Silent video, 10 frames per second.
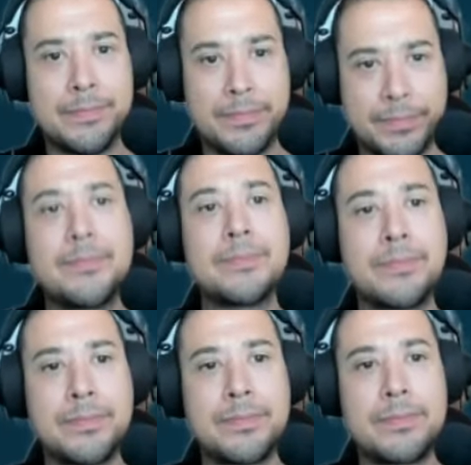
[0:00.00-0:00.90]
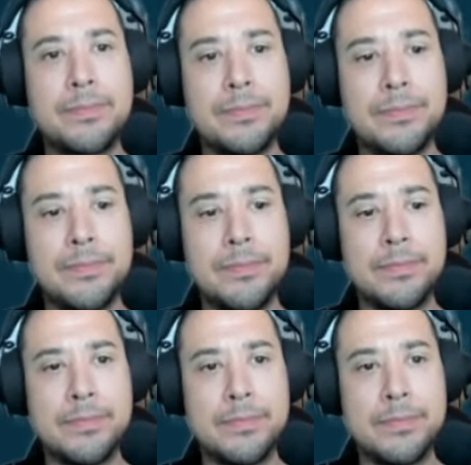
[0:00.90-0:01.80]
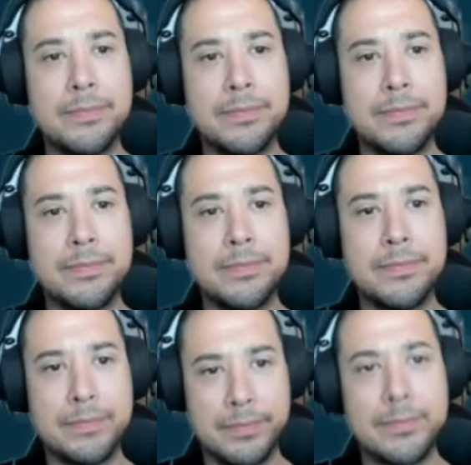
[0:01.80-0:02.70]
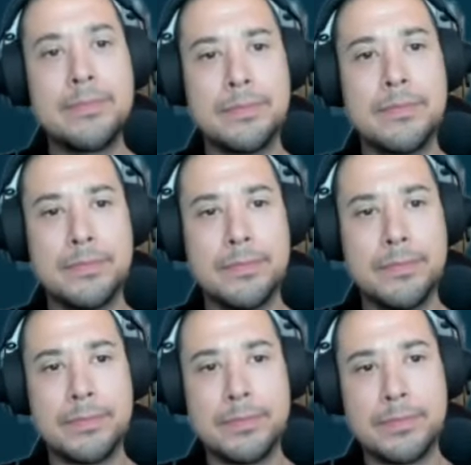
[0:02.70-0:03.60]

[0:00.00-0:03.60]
[no speech]